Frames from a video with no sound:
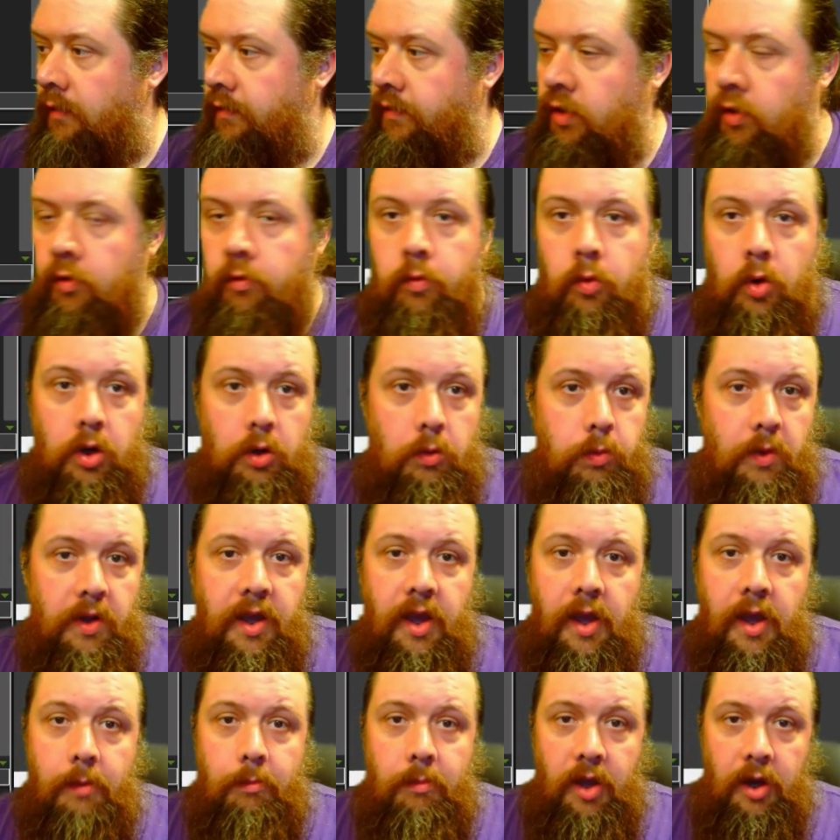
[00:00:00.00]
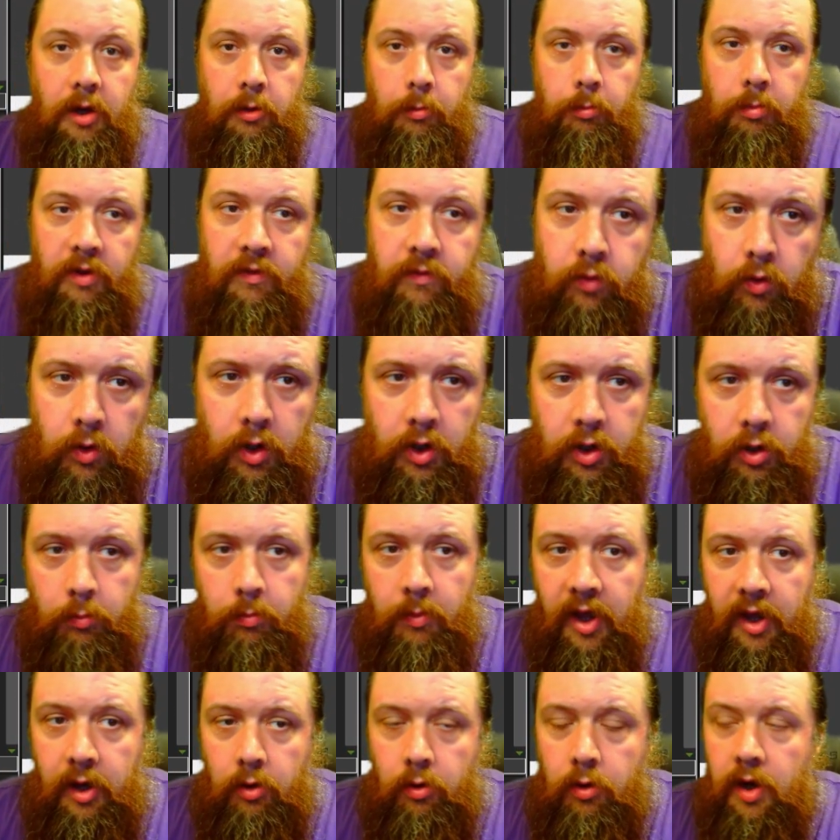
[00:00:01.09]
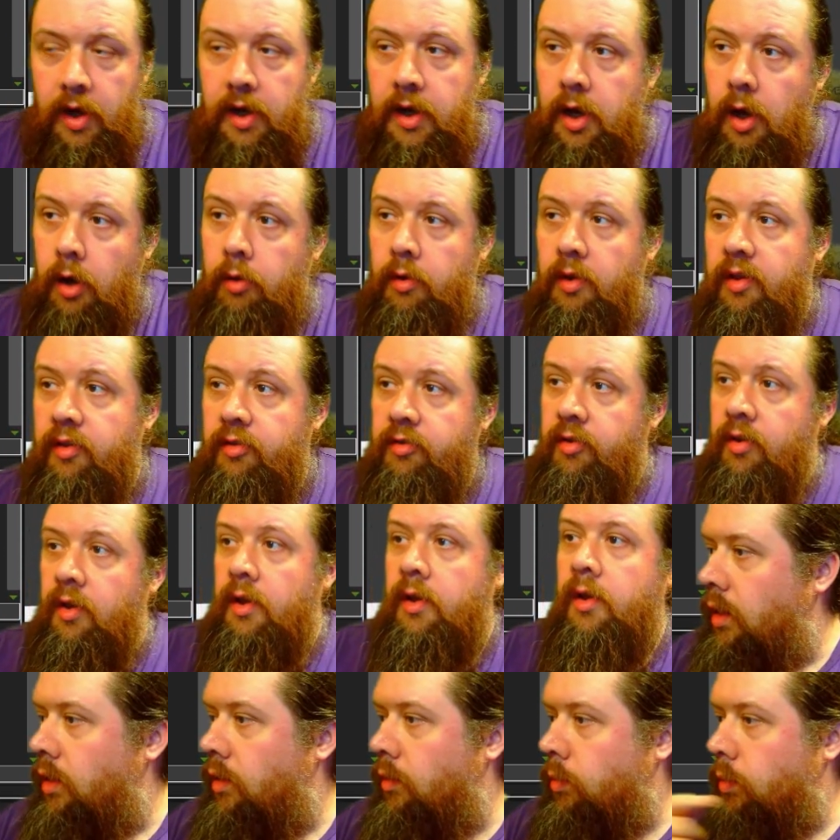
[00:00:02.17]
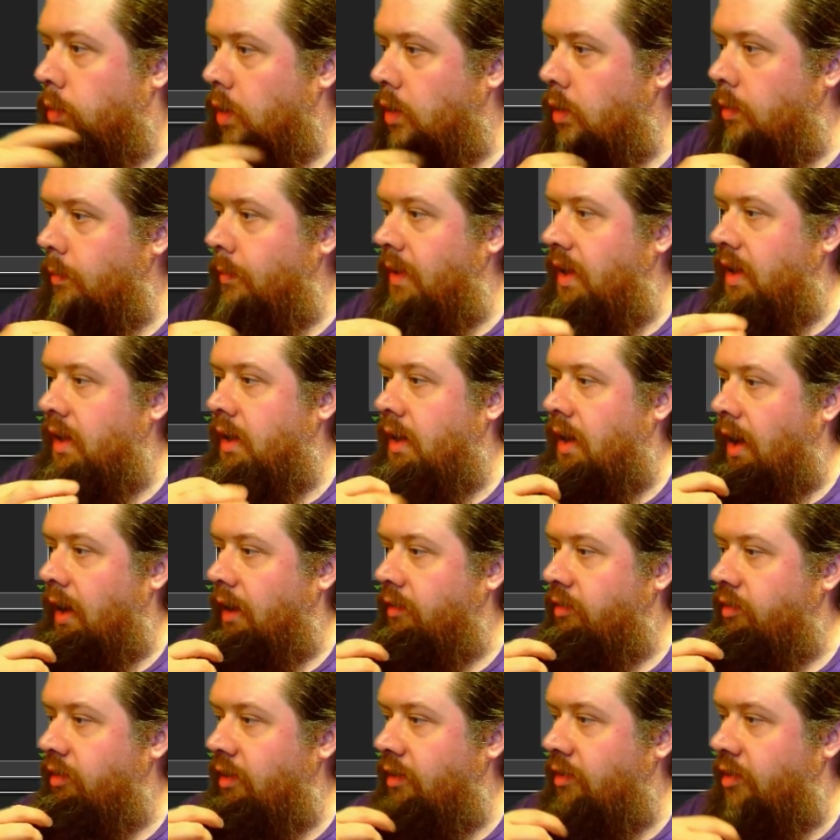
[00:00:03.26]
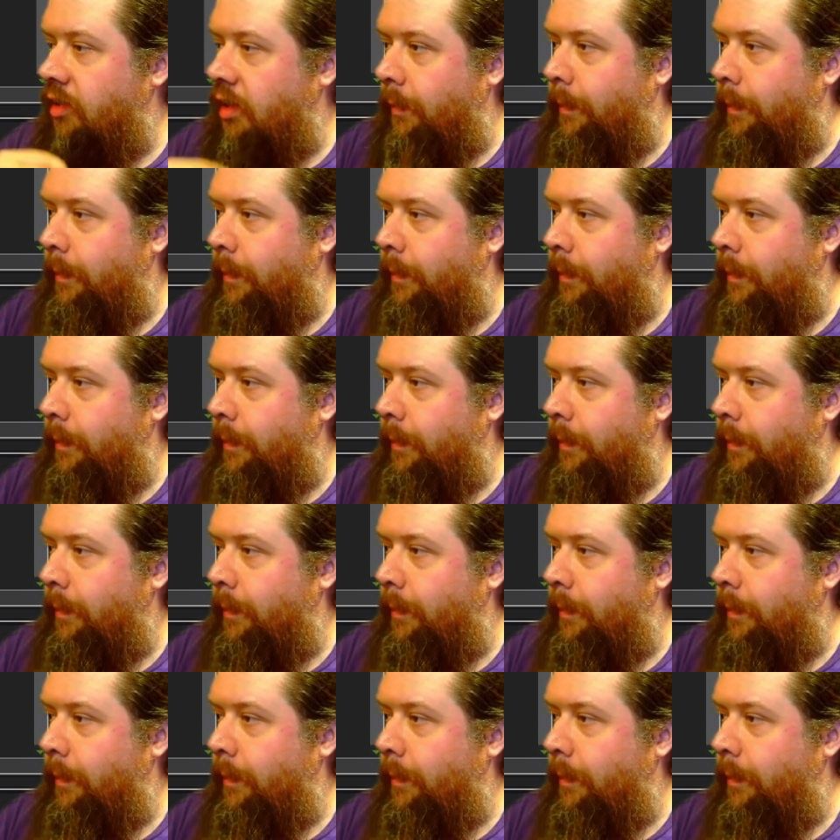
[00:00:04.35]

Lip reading: if you've worked with GameMaker before, you might already know this. The room index is